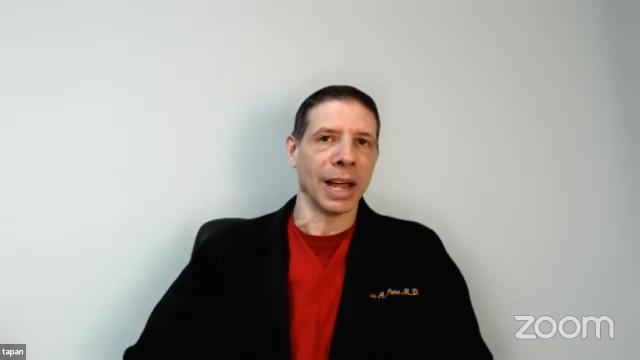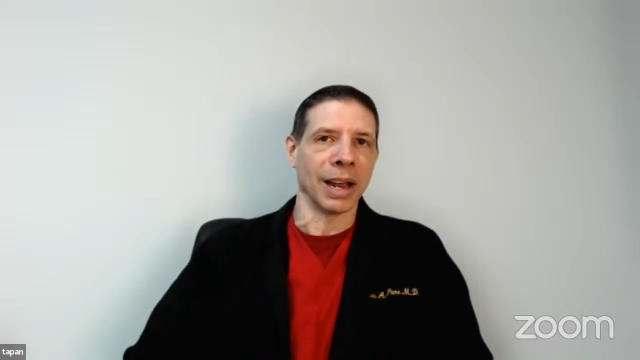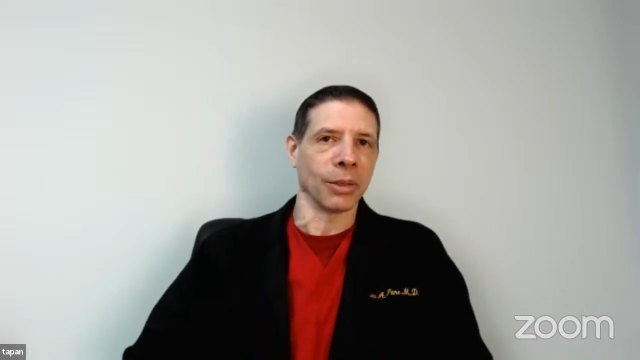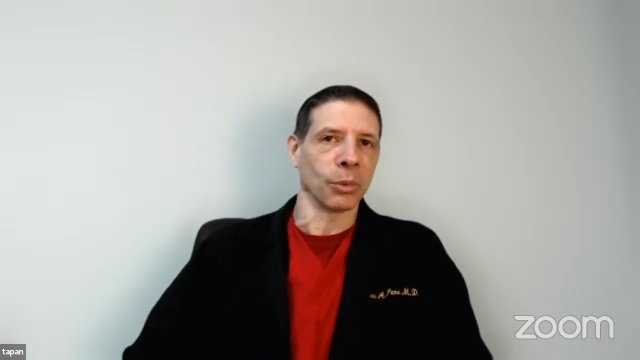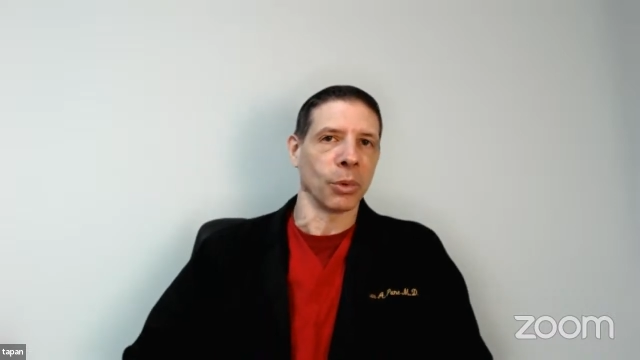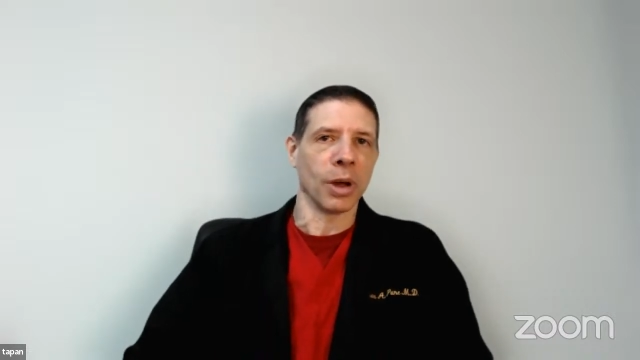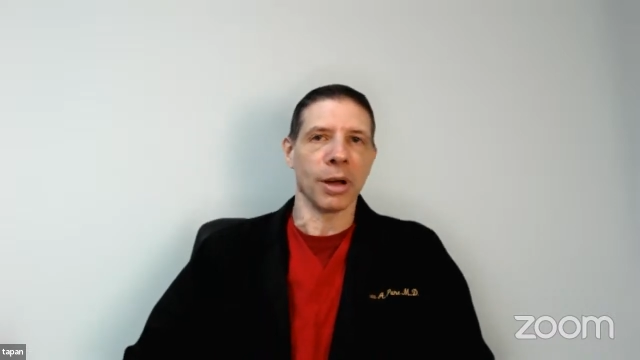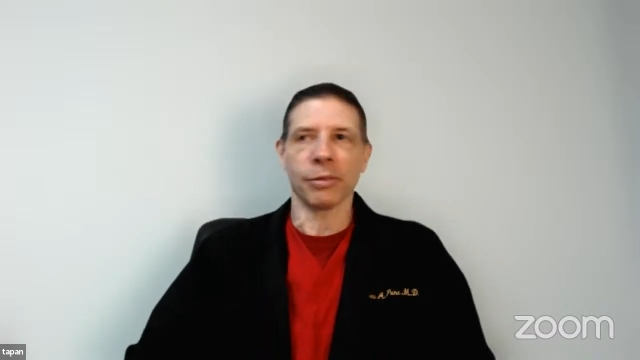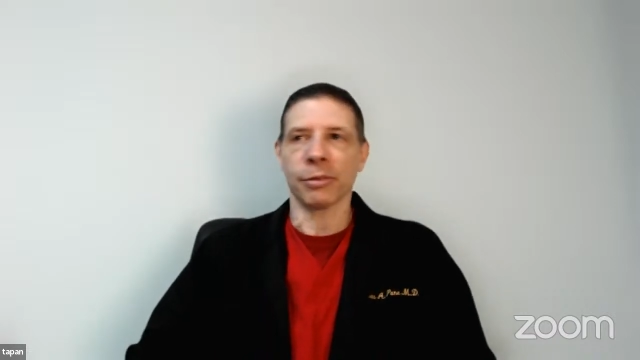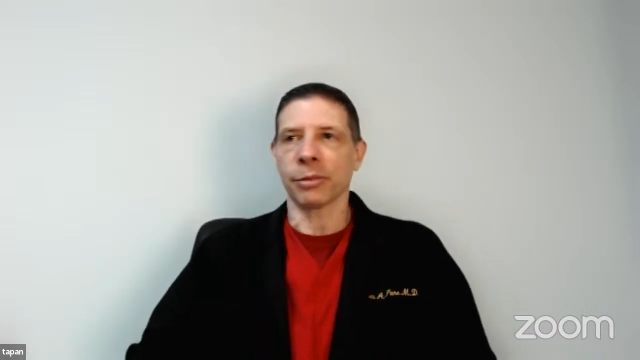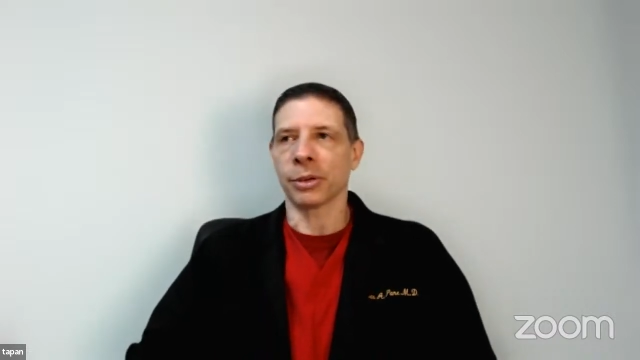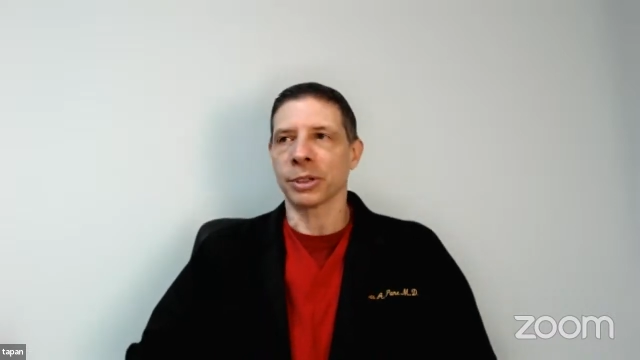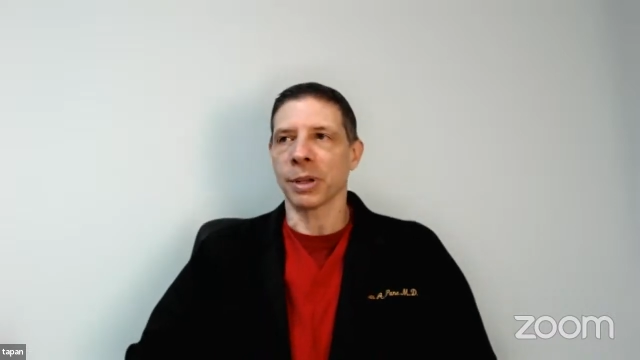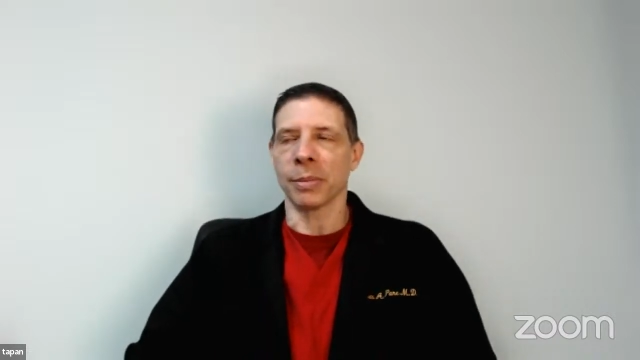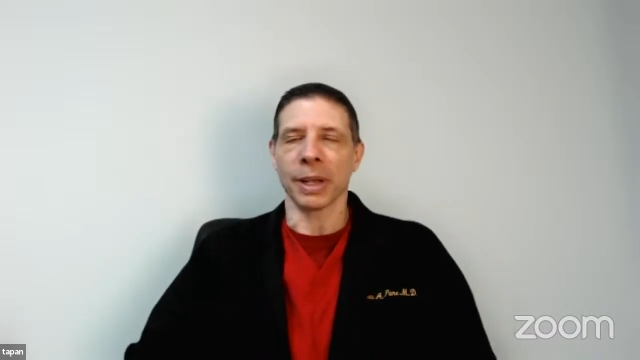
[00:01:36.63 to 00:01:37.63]
out of the rough
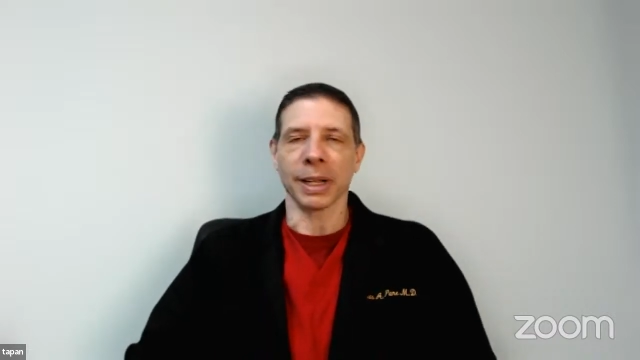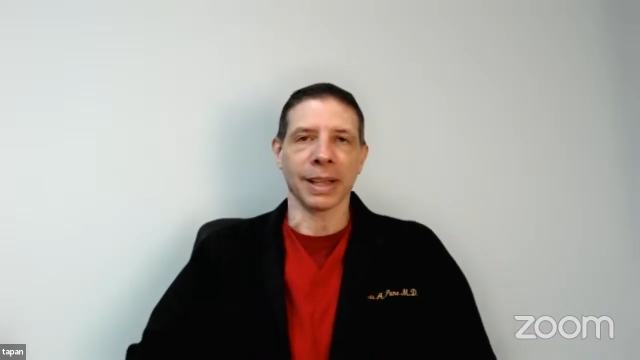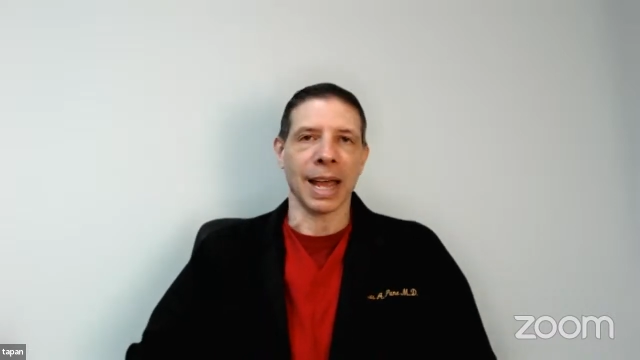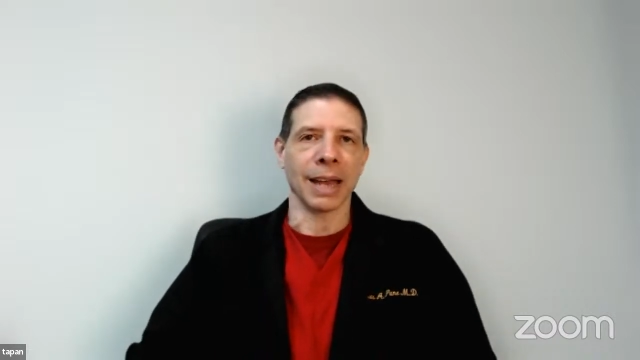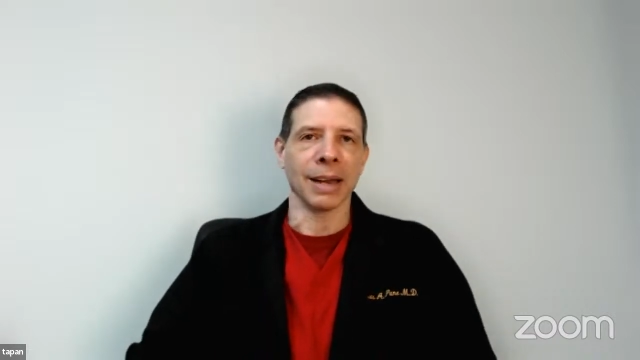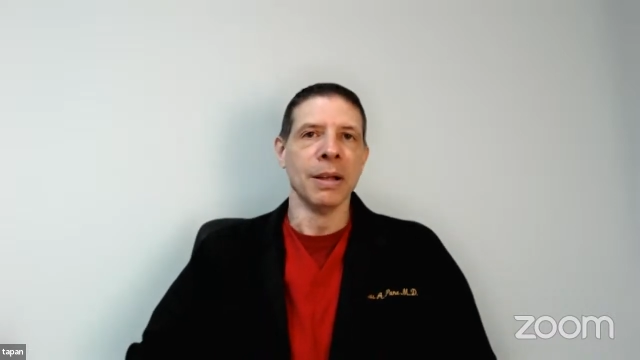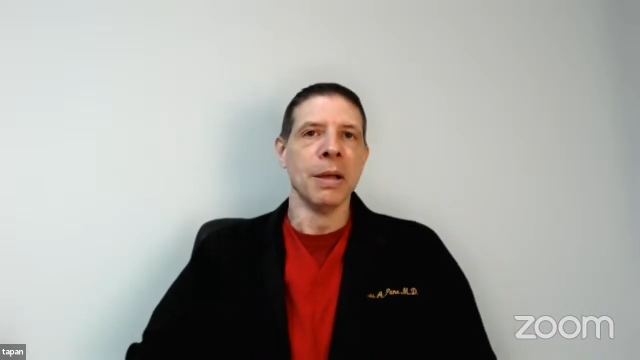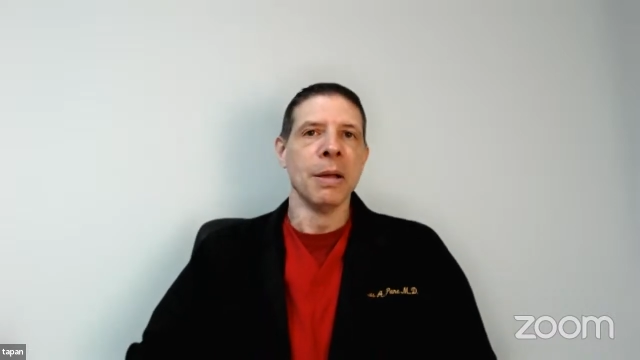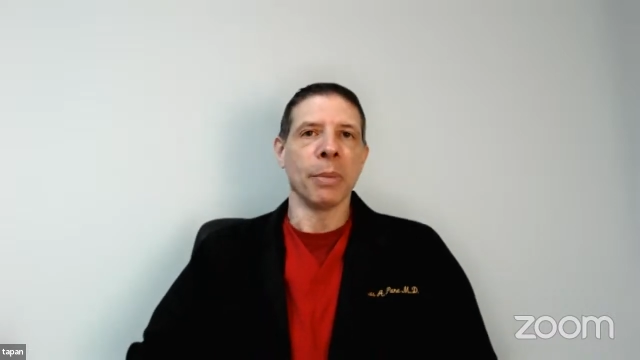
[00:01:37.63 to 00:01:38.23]
or something like that.